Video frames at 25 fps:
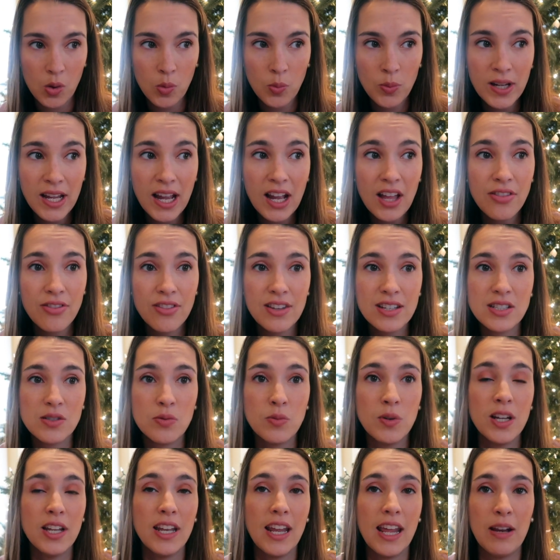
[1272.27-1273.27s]
we have this
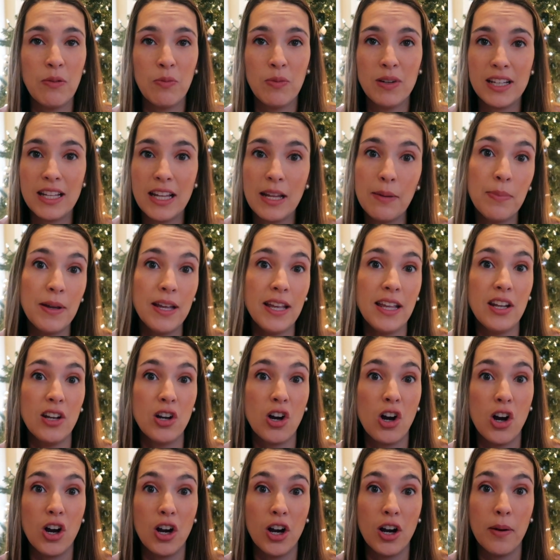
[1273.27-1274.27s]
one and we keep it in
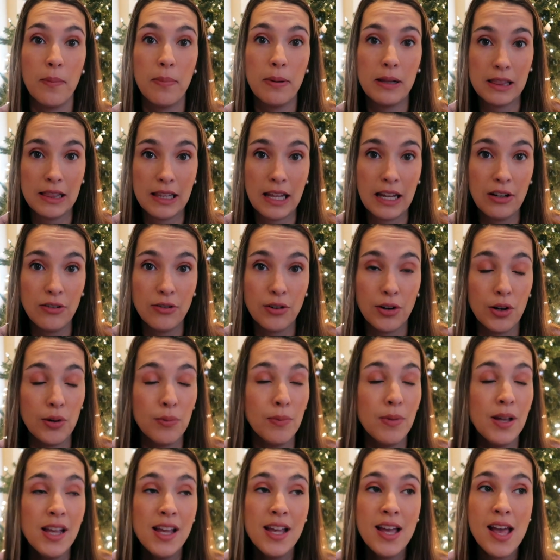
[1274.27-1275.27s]
our playroom